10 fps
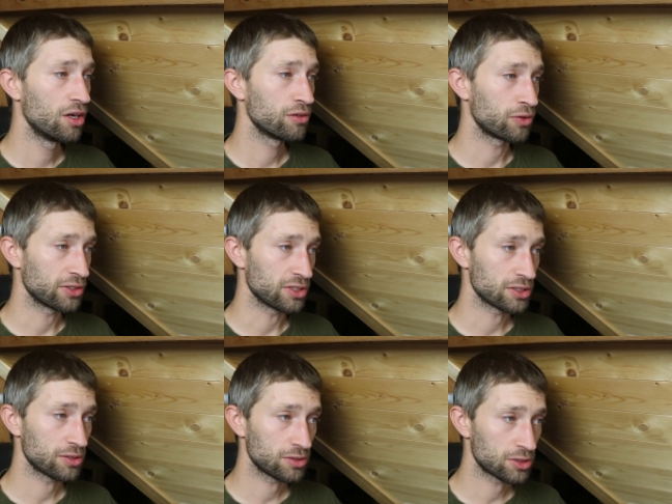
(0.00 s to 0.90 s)
for the
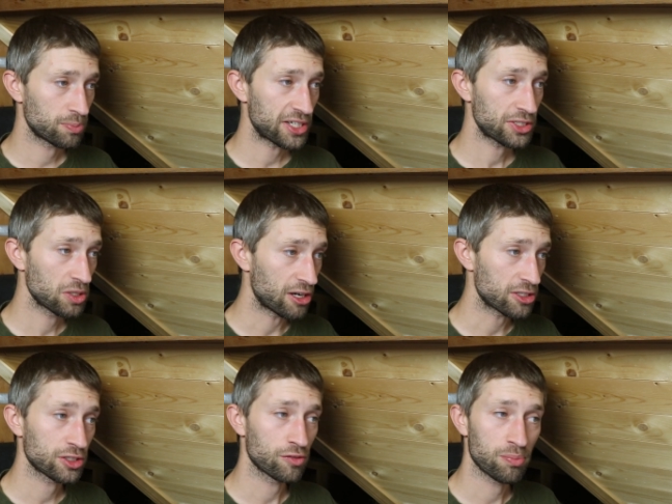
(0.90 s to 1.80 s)
special
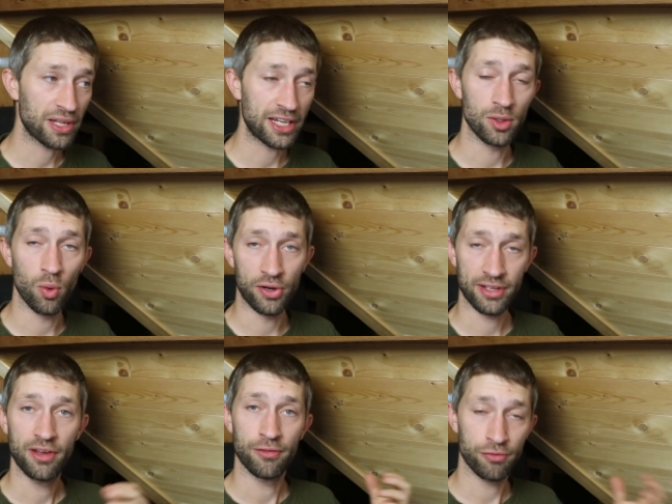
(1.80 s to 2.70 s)
airsoft player
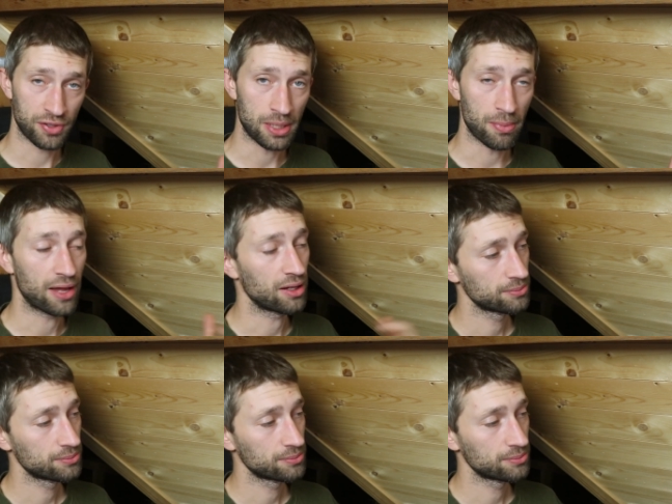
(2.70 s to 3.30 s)
award female